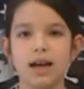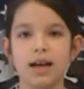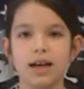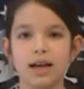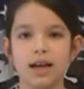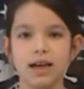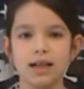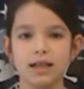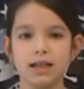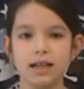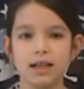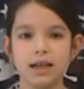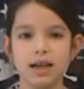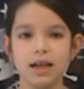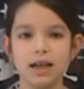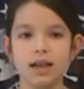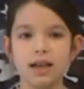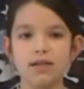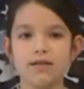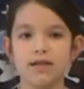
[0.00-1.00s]
In
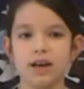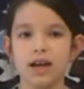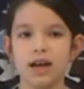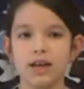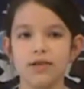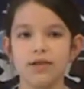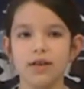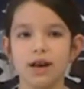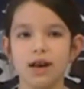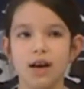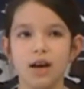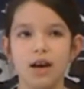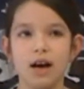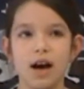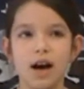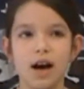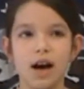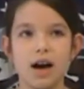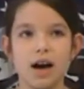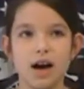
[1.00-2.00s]
1885,
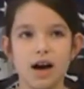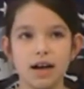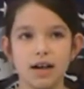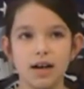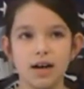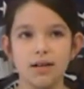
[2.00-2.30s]
I